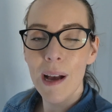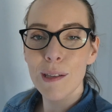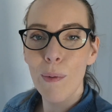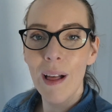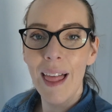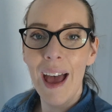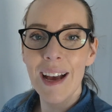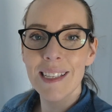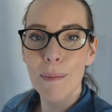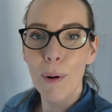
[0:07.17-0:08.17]
as well
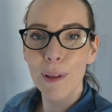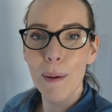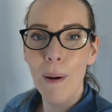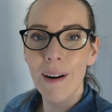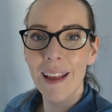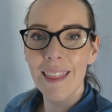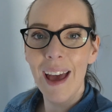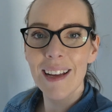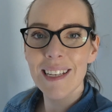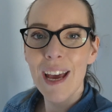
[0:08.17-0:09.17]
as a birthday party
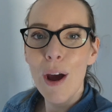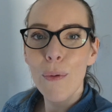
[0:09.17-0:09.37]
that